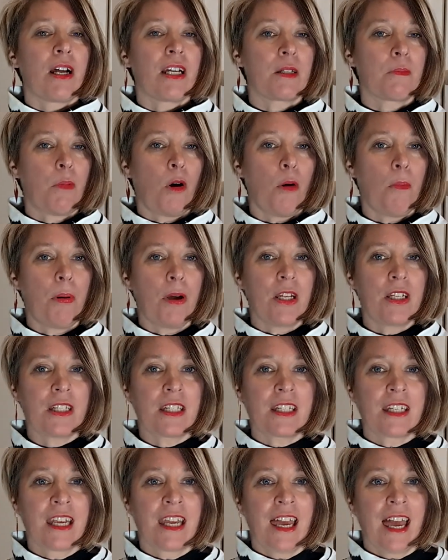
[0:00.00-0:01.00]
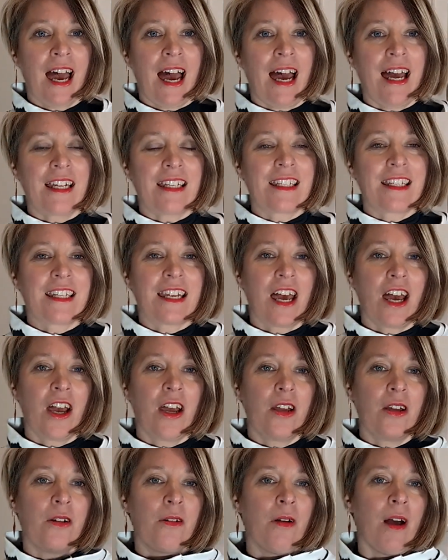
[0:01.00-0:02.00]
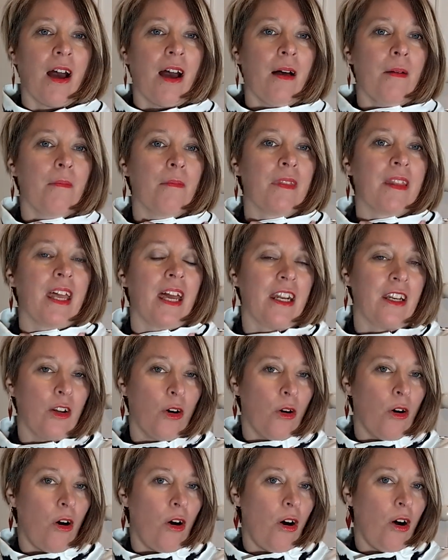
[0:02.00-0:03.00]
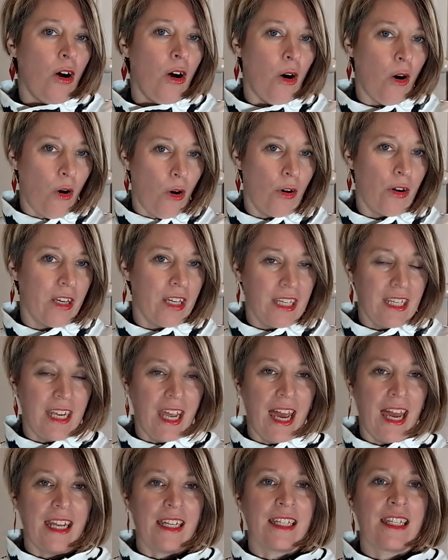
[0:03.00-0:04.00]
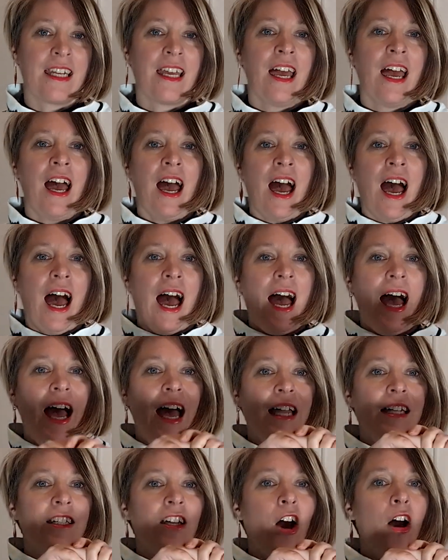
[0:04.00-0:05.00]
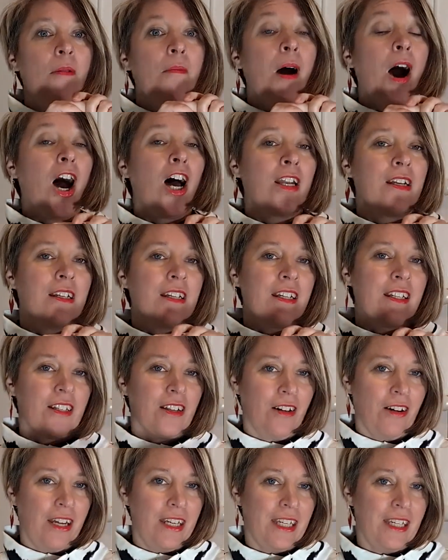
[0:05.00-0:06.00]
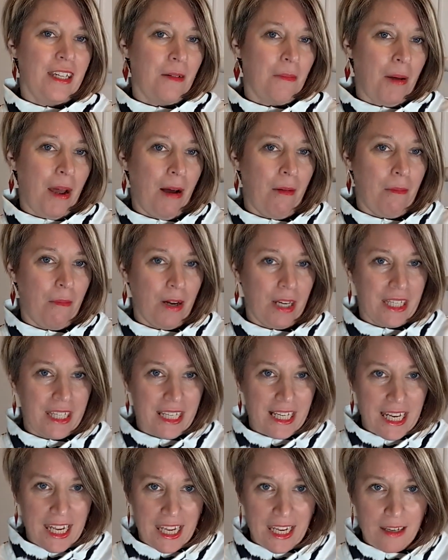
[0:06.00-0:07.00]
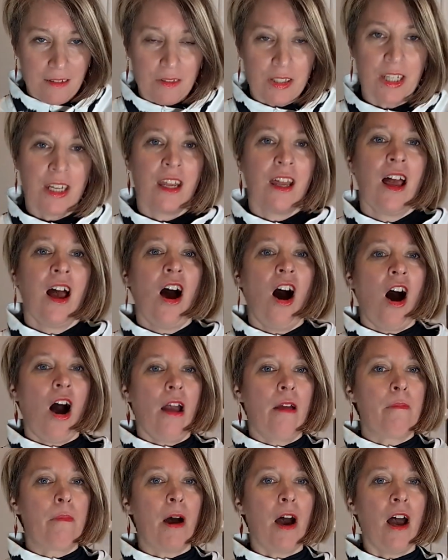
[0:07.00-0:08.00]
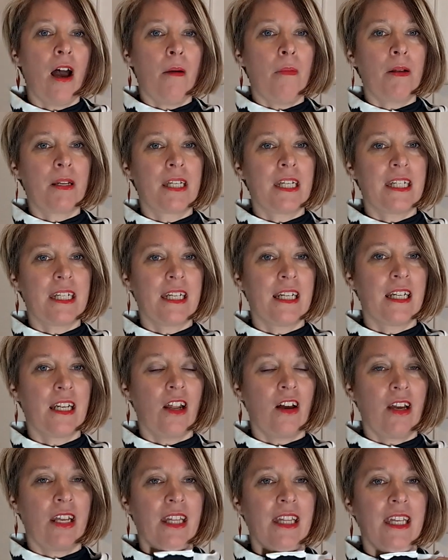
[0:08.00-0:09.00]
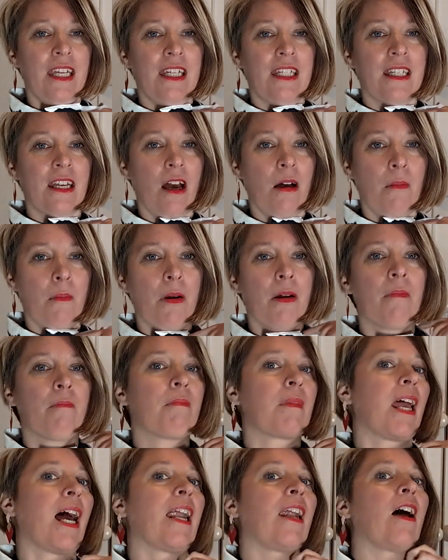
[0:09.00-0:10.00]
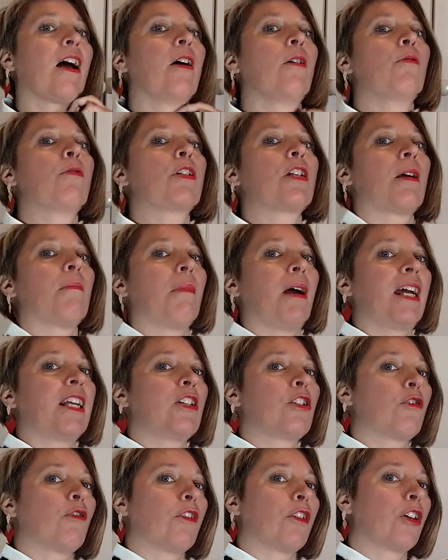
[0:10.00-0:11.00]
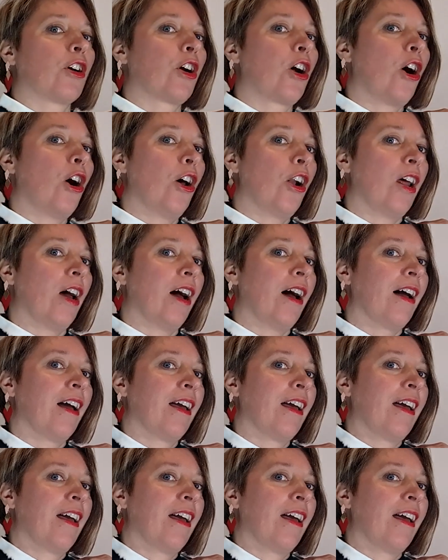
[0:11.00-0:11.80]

poppers, and so they're not on yet, and I'm undecided about my sleeves. I purposely didn't line these up, and I also made sure on the collar